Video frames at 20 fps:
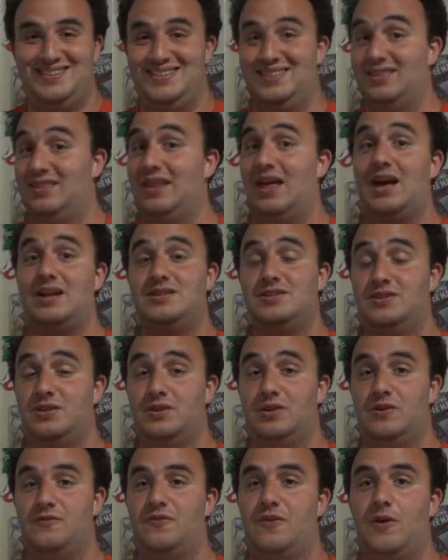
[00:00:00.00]
lots to
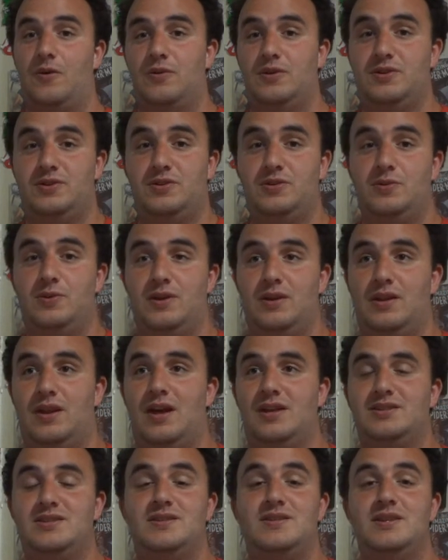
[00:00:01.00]
look forward to, and
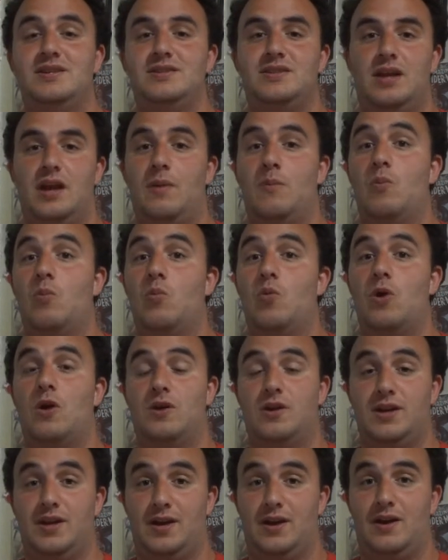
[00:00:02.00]
lots of things that I'm
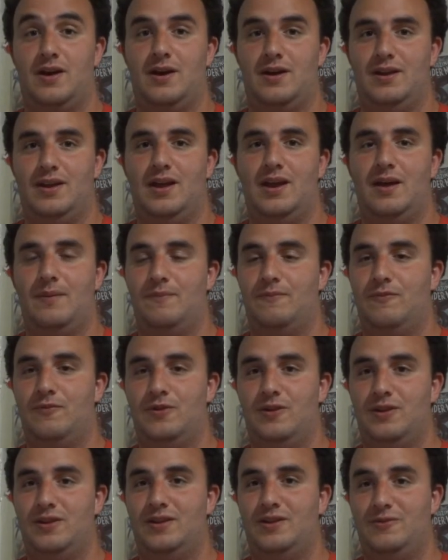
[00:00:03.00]
working on, and I'm
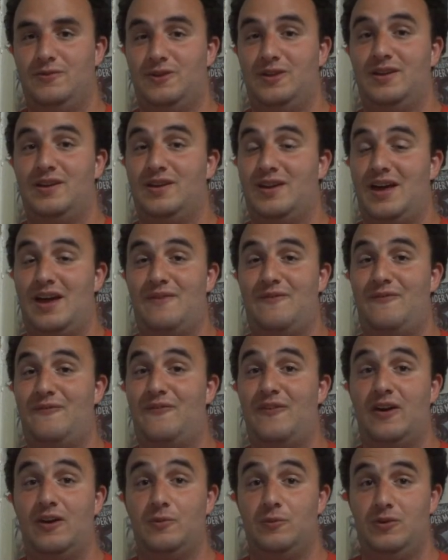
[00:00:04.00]
really, really gonna have
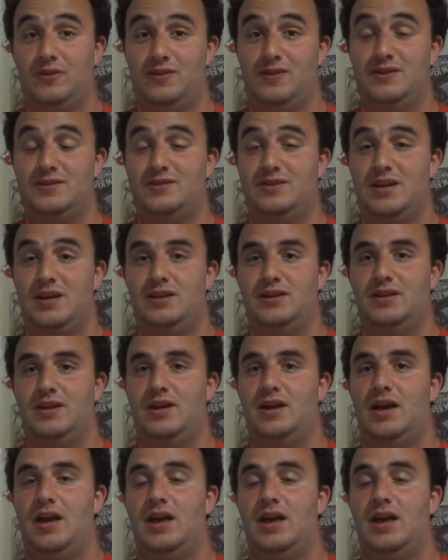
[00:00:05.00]
fun with this idea.